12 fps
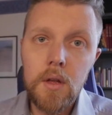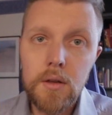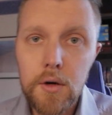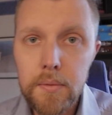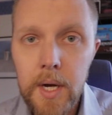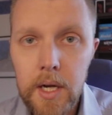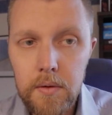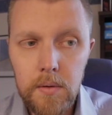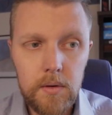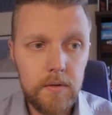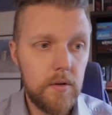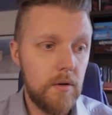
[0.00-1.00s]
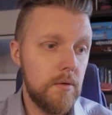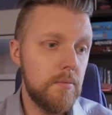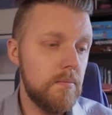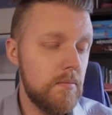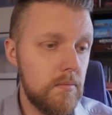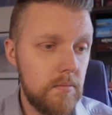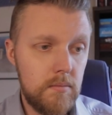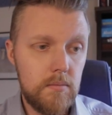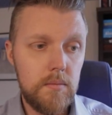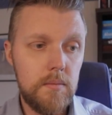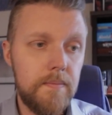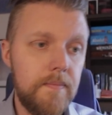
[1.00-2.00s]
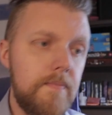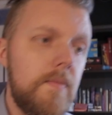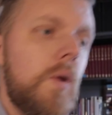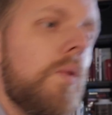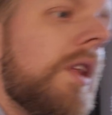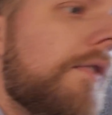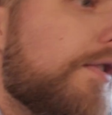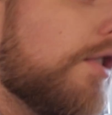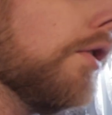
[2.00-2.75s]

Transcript: No manual, so I'll have to